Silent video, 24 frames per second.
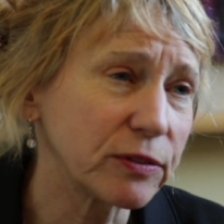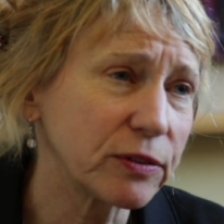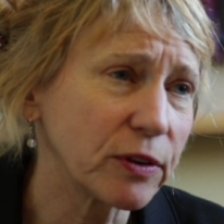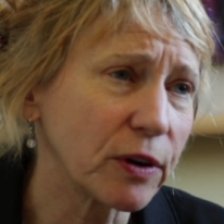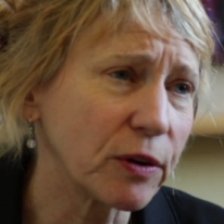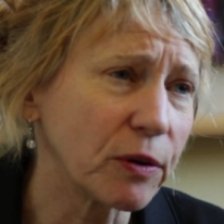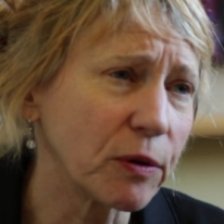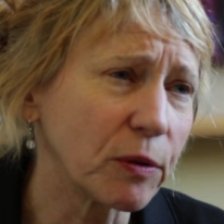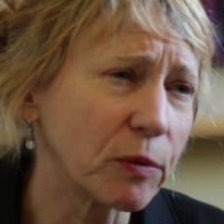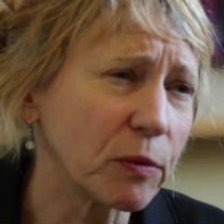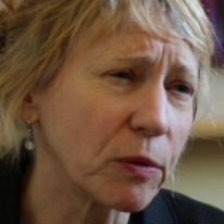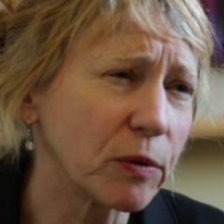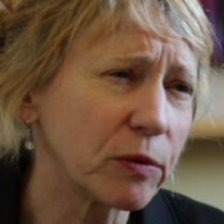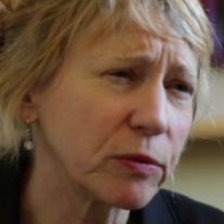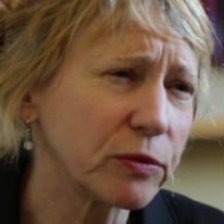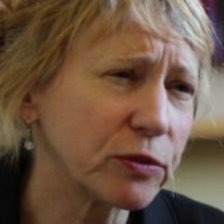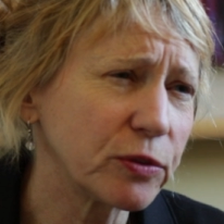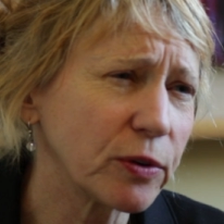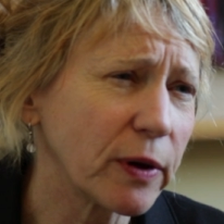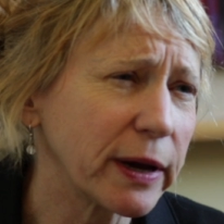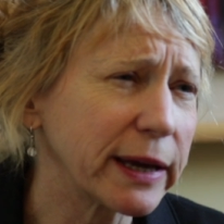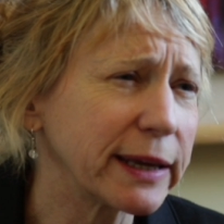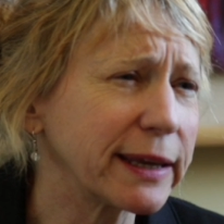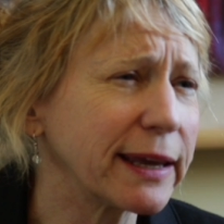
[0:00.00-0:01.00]
So
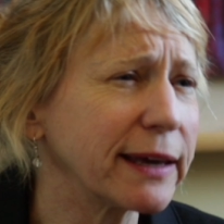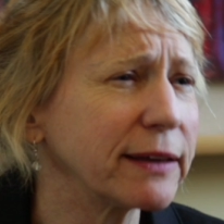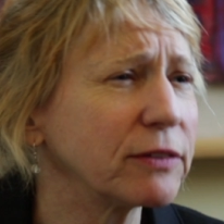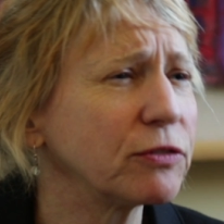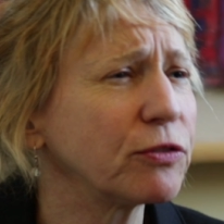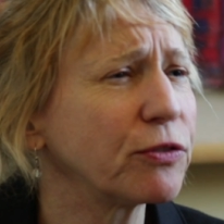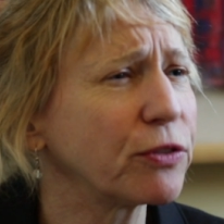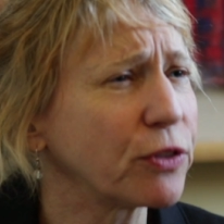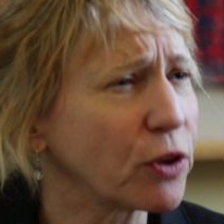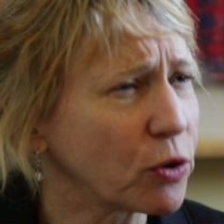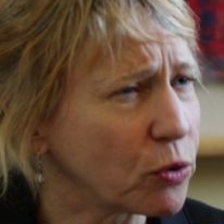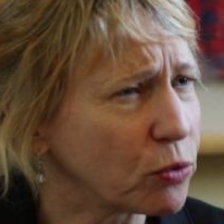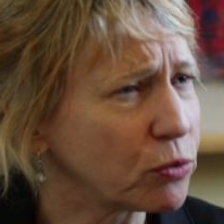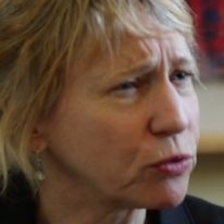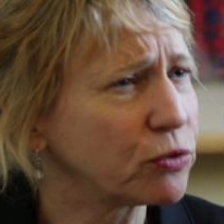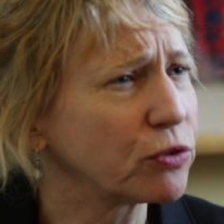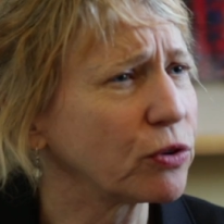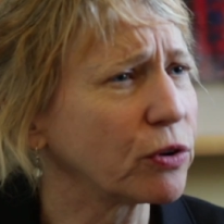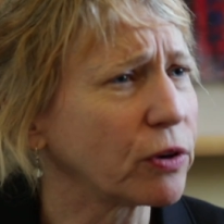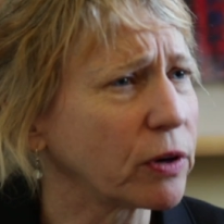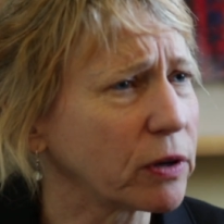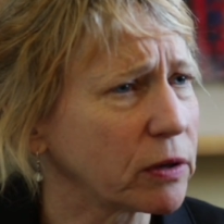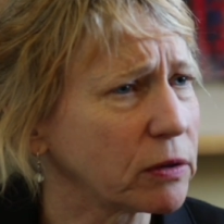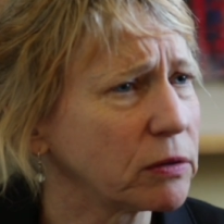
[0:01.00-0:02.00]
I guess those
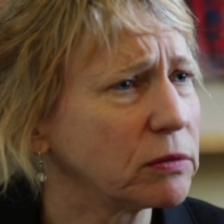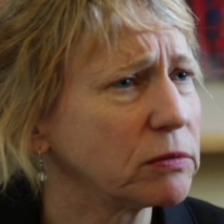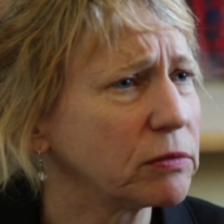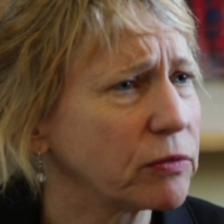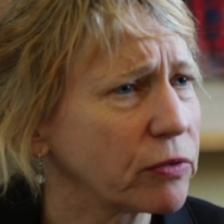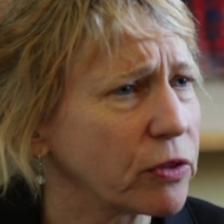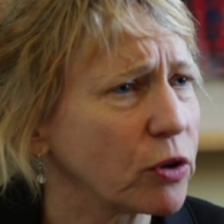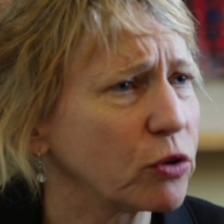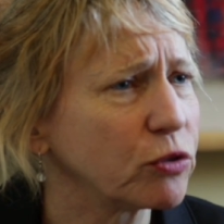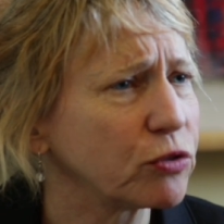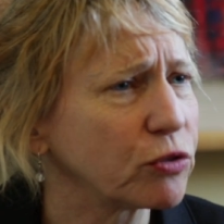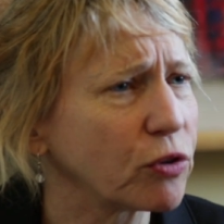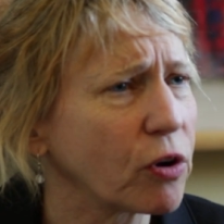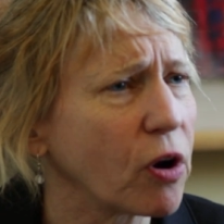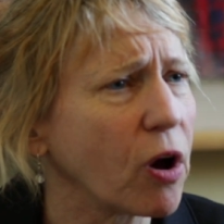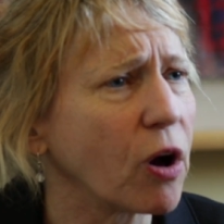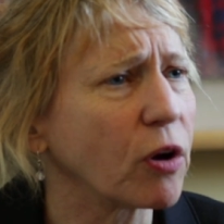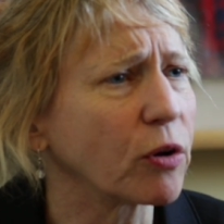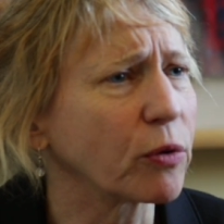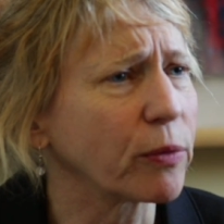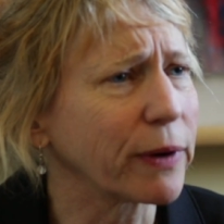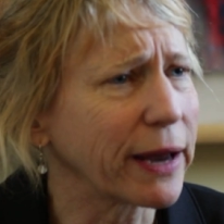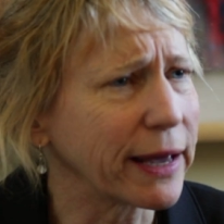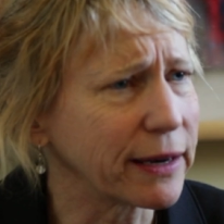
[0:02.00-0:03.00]
are
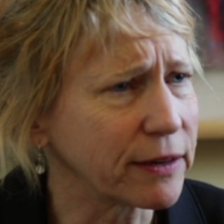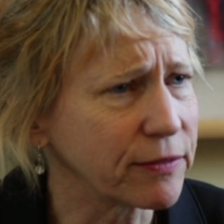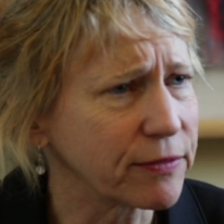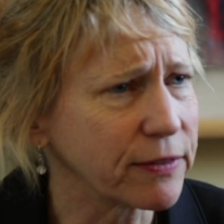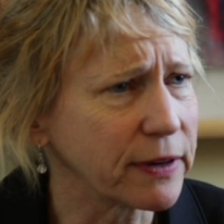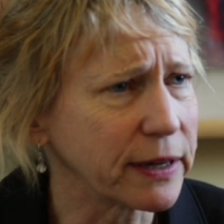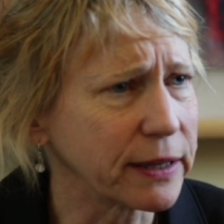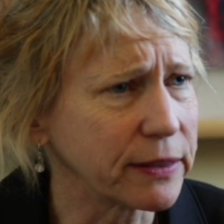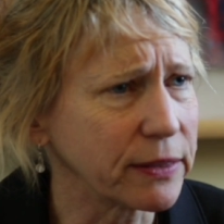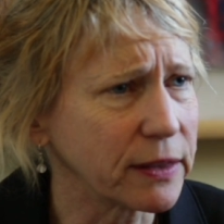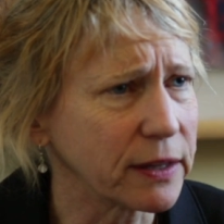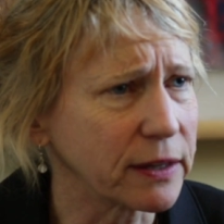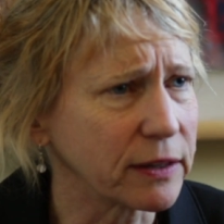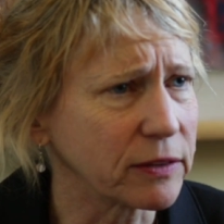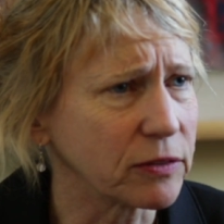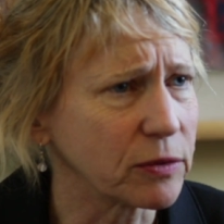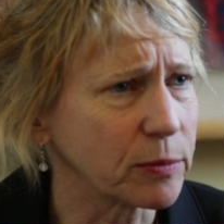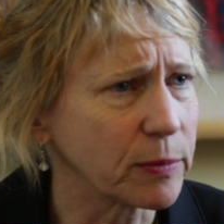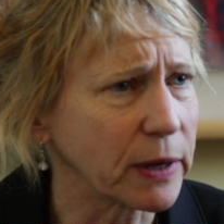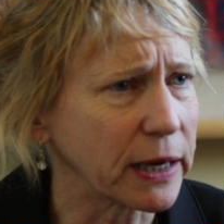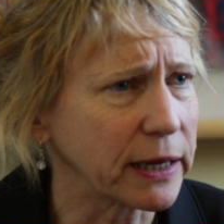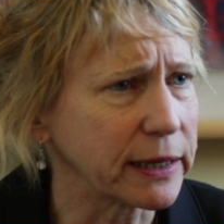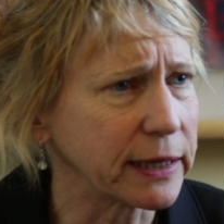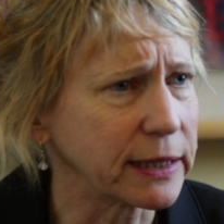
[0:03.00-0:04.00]
all gratifying things
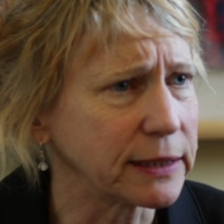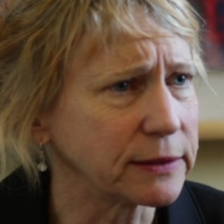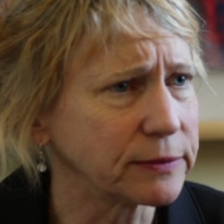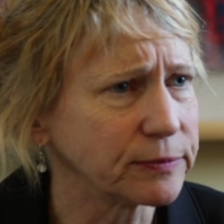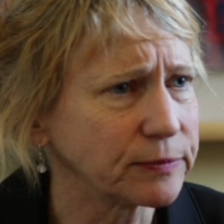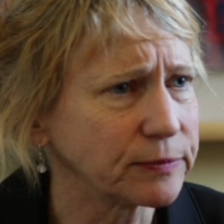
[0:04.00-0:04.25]
about it.